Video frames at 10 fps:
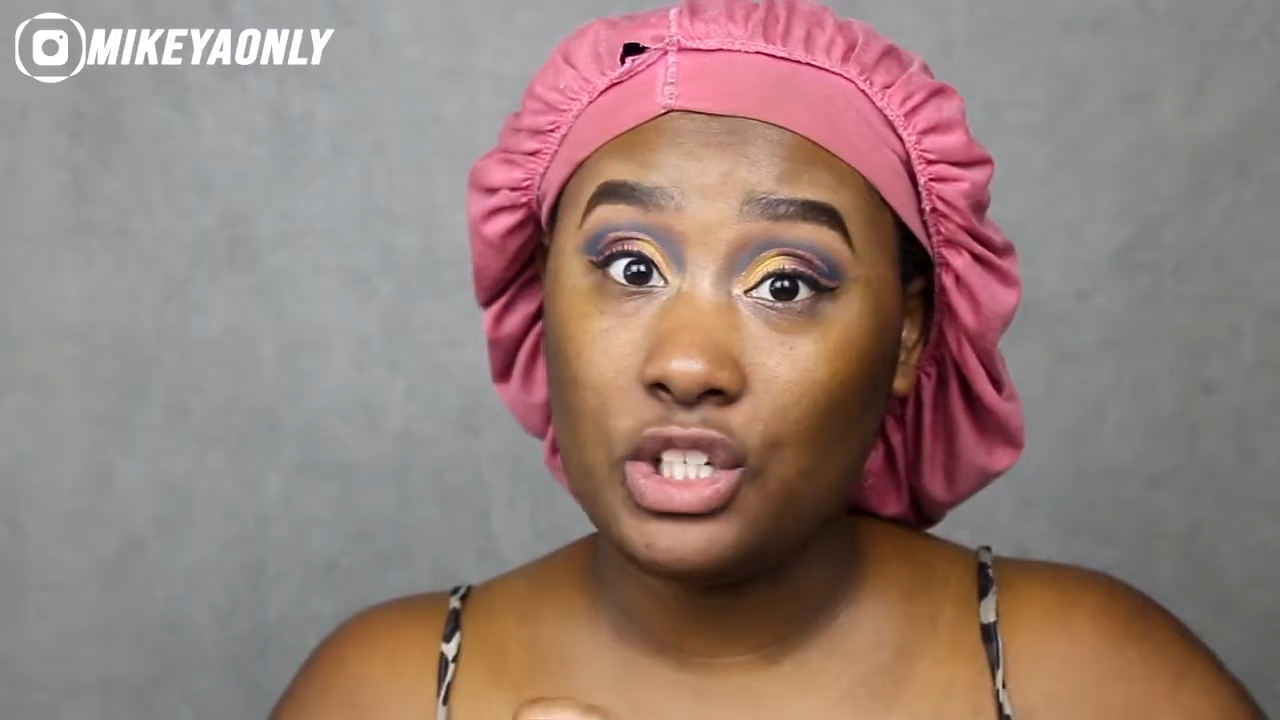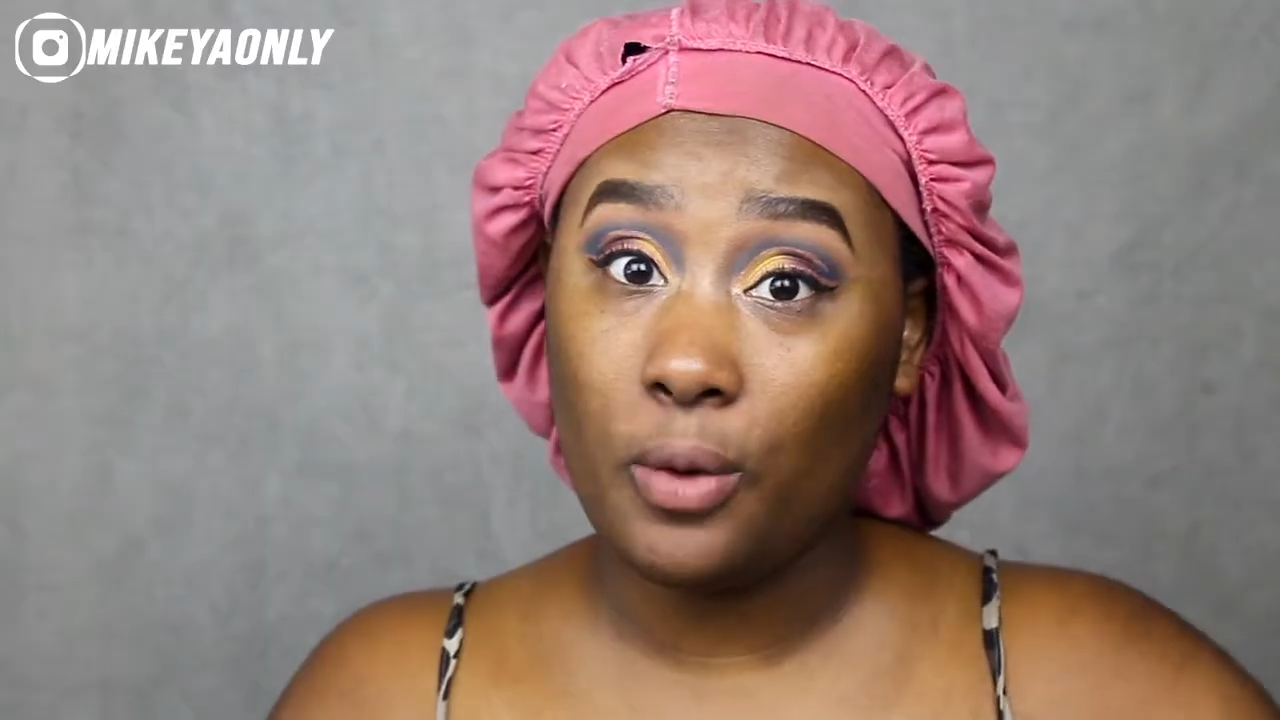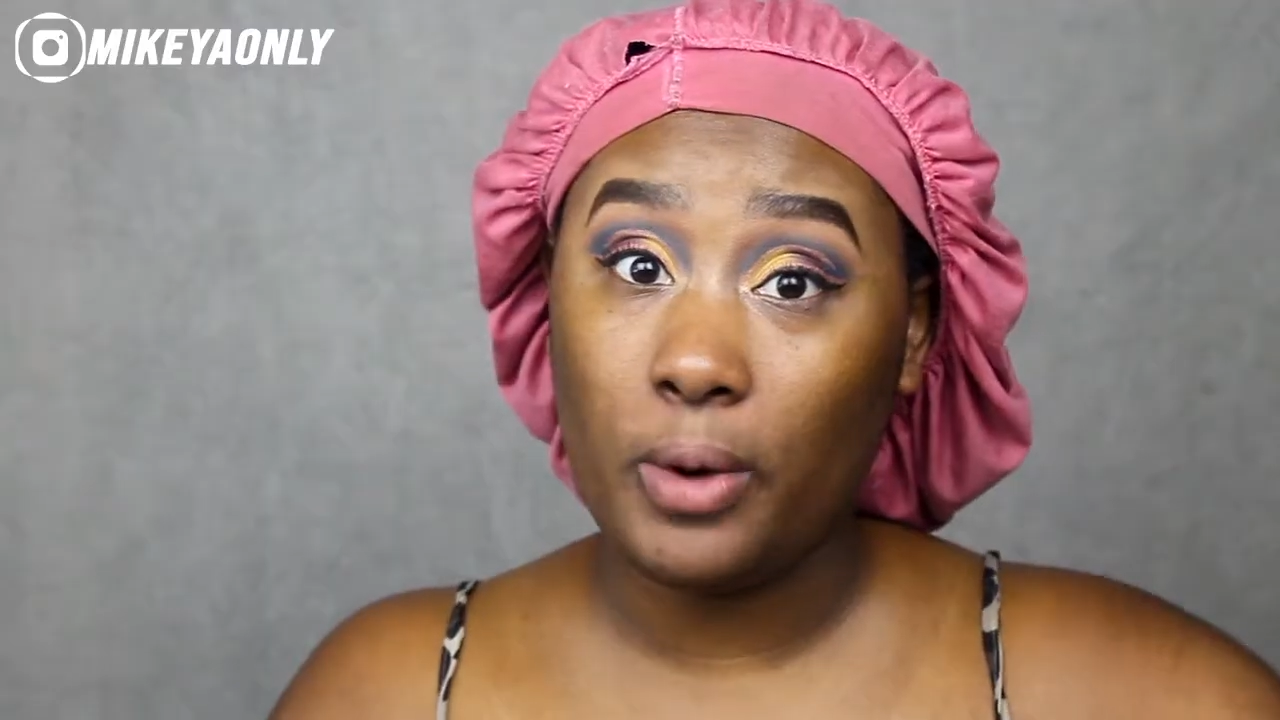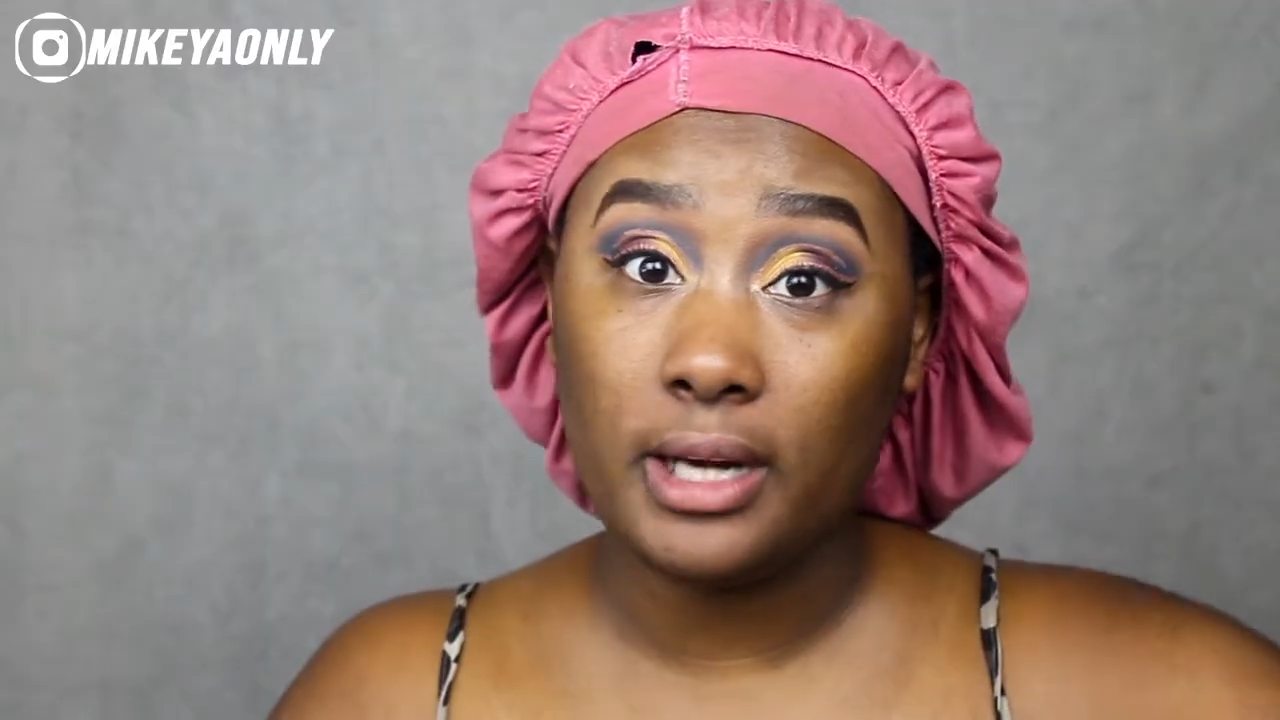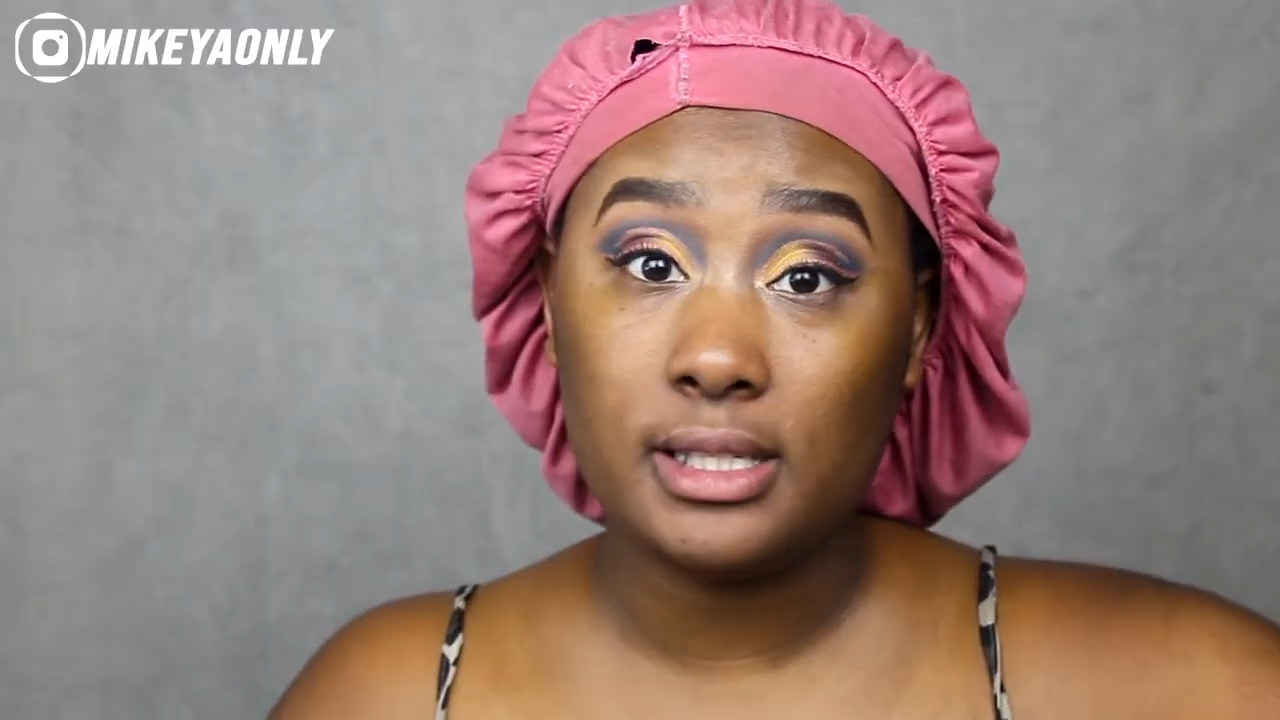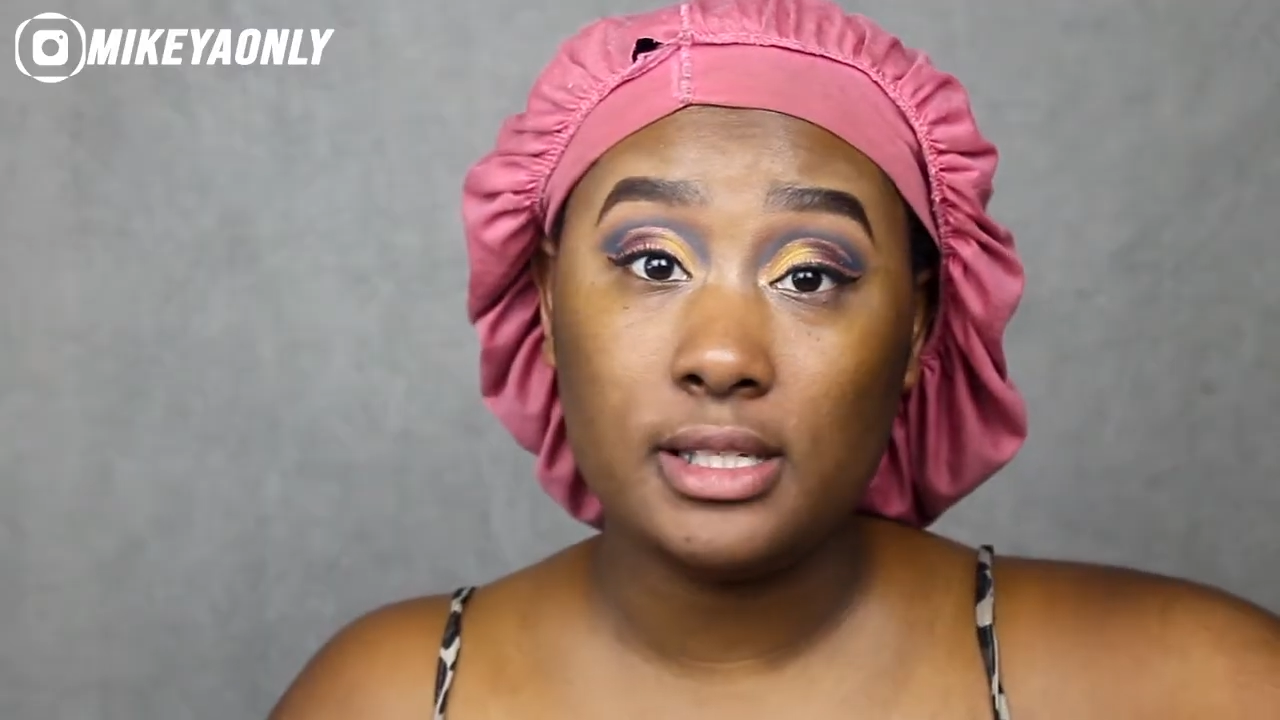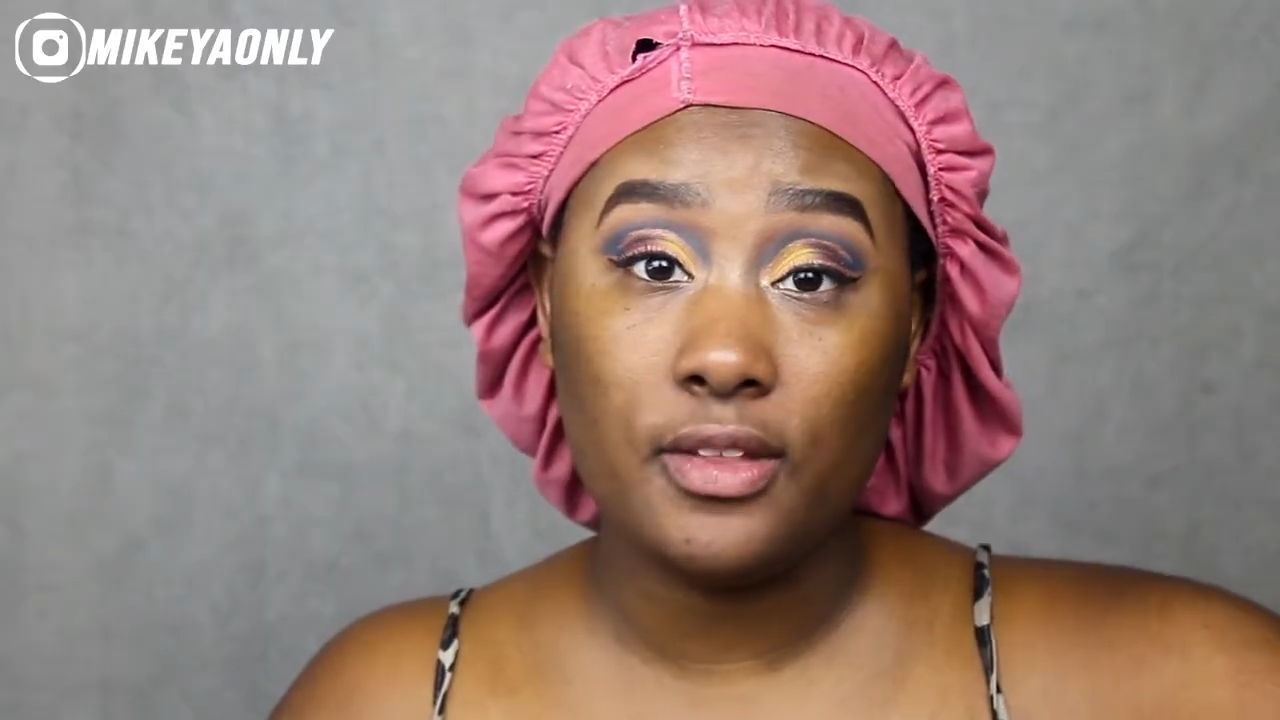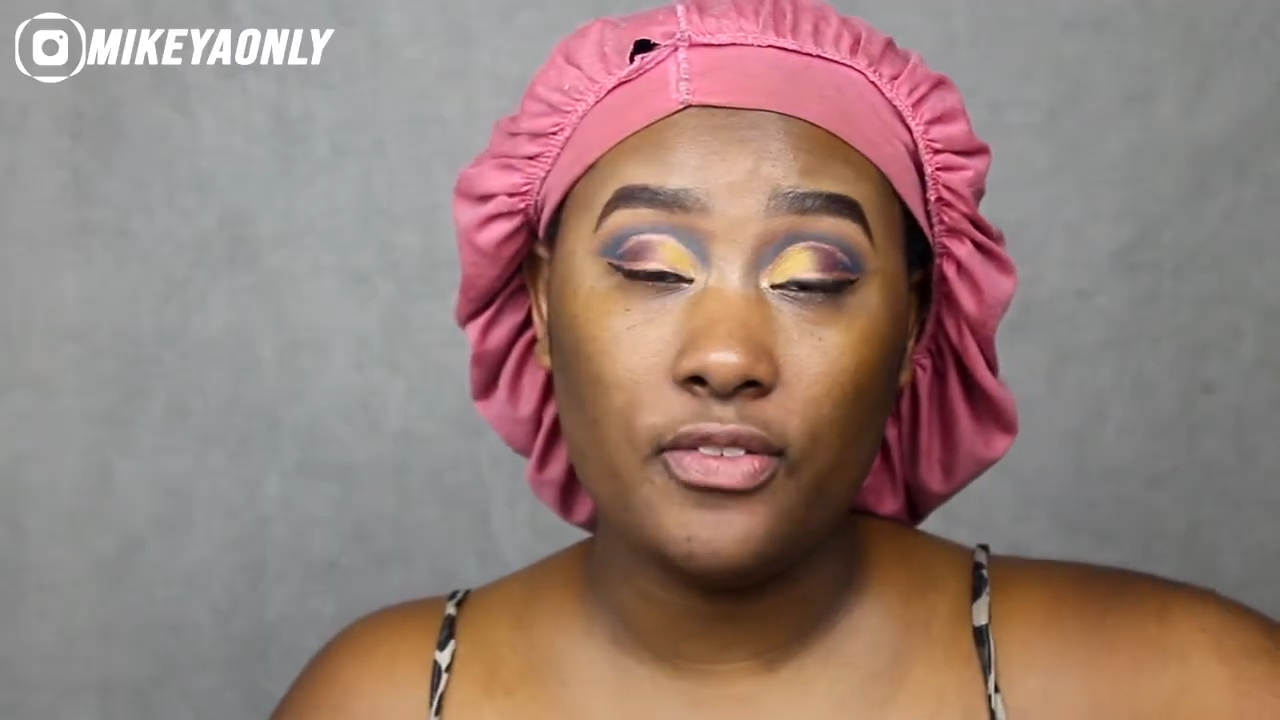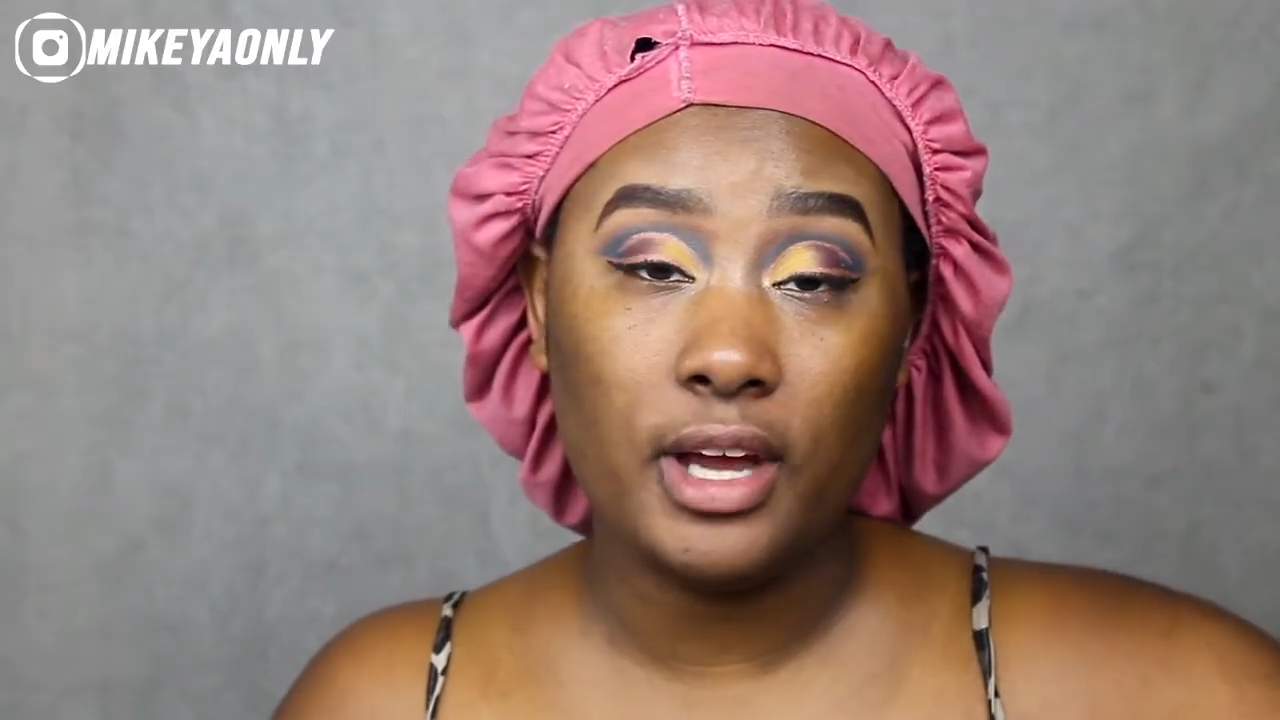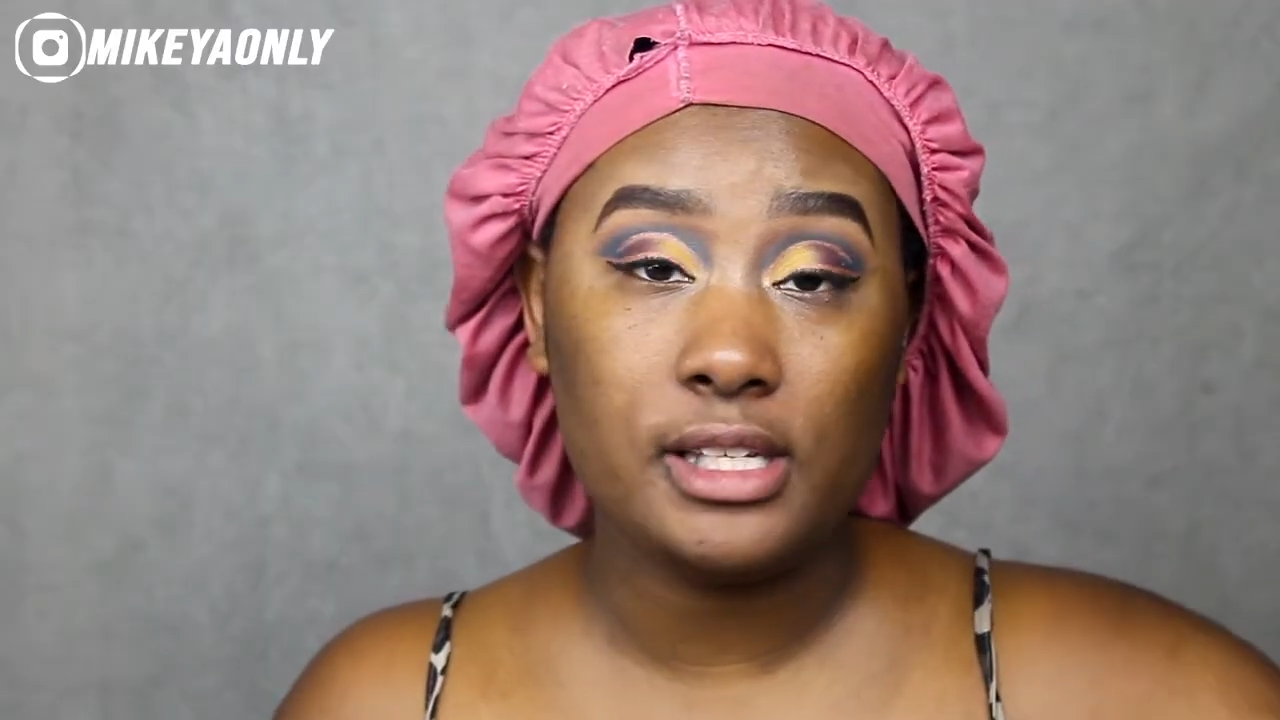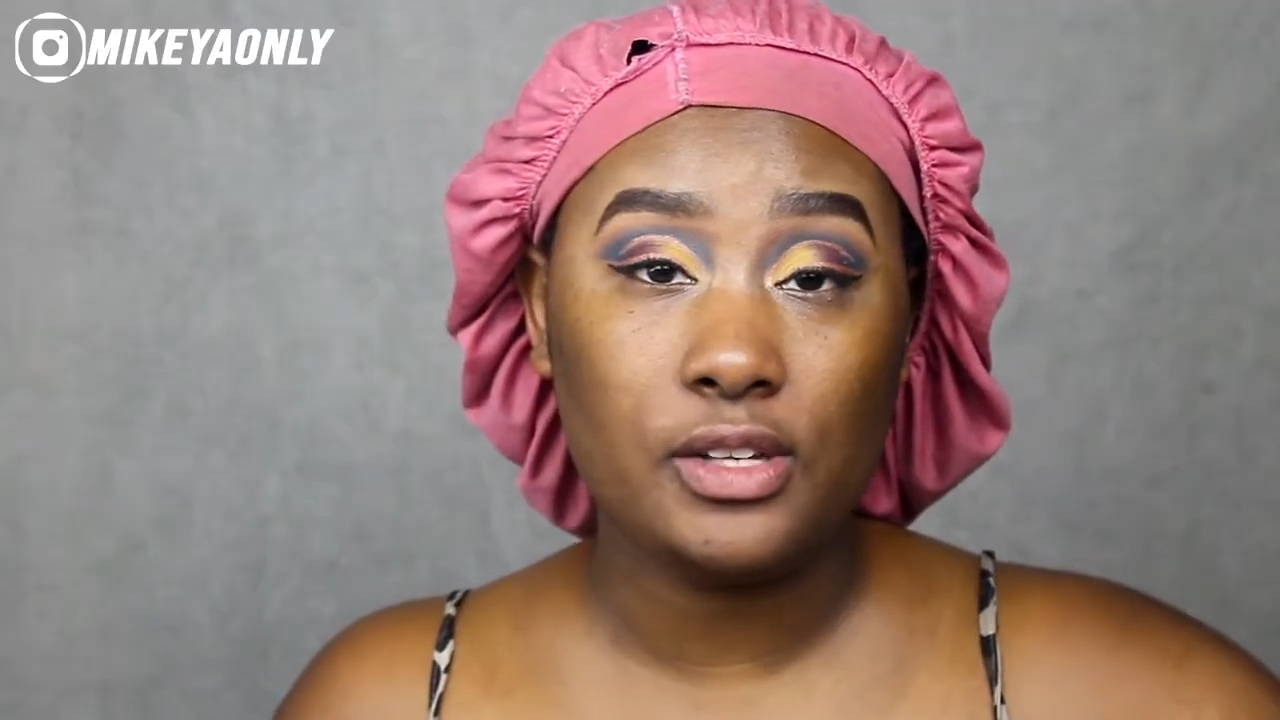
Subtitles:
jump right into the face.